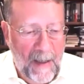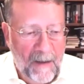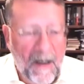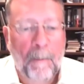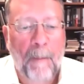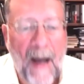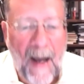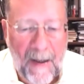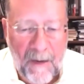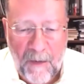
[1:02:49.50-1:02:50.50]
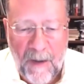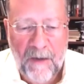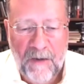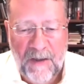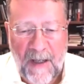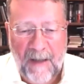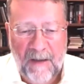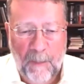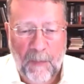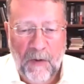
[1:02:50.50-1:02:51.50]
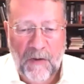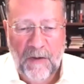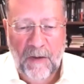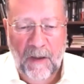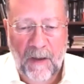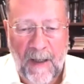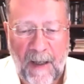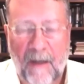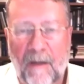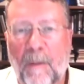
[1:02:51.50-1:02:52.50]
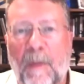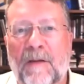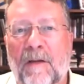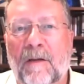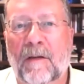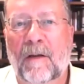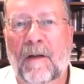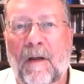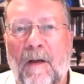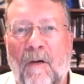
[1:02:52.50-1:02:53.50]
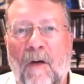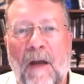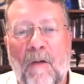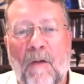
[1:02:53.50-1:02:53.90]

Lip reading: combine or intersect the personal and the business, right?